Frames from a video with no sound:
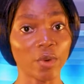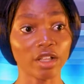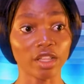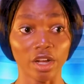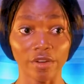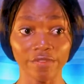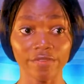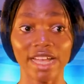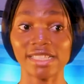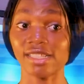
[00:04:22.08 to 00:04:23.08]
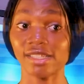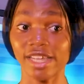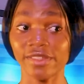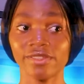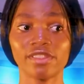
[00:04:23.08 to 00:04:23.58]
well off at his
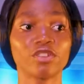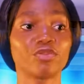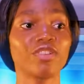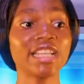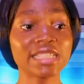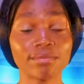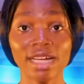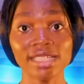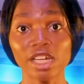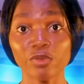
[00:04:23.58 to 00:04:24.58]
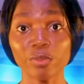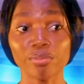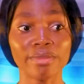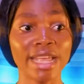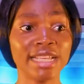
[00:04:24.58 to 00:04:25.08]
death. The great Mansa
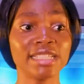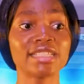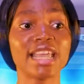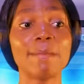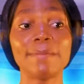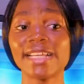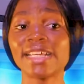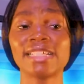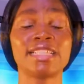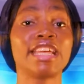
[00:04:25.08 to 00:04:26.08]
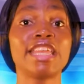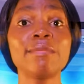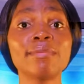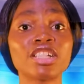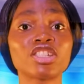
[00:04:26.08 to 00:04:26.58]
remained embedded in the
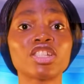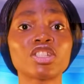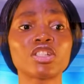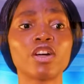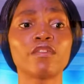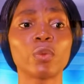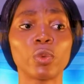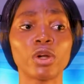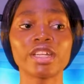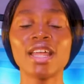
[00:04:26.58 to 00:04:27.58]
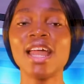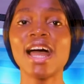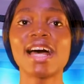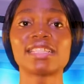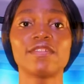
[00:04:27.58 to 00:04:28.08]
imagination of the world
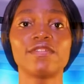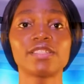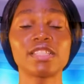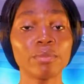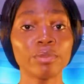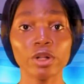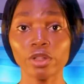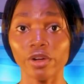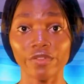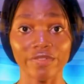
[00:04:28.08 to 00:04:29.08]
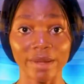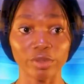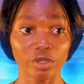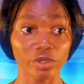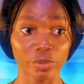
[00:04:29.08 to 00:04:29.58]
as a symbol of
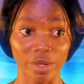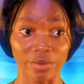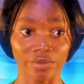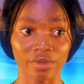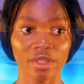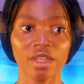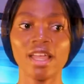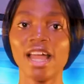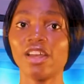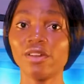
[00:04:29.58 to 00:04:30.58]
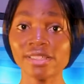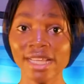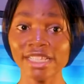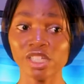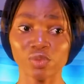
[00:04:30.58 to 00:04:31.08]
fabulous wealth.
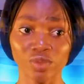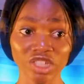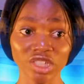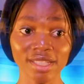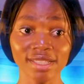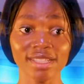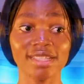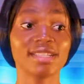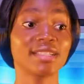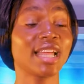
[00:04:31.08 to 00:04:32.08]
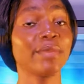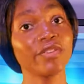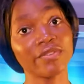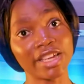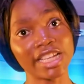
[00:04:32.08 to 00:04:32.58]
Alongside his riches, his Islamic
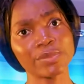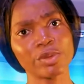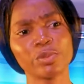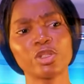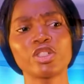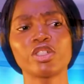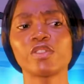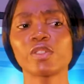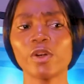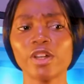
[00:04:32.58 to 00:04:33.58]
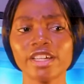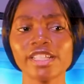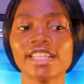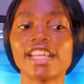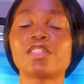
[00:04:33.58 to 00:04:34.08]
faith, promotion of
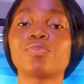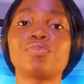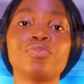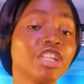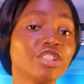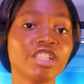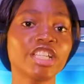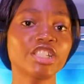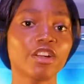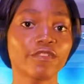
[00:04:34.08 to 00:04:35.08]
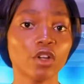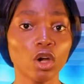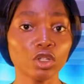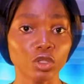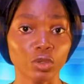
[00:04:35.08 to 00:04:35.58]
scholars, and patronage of culture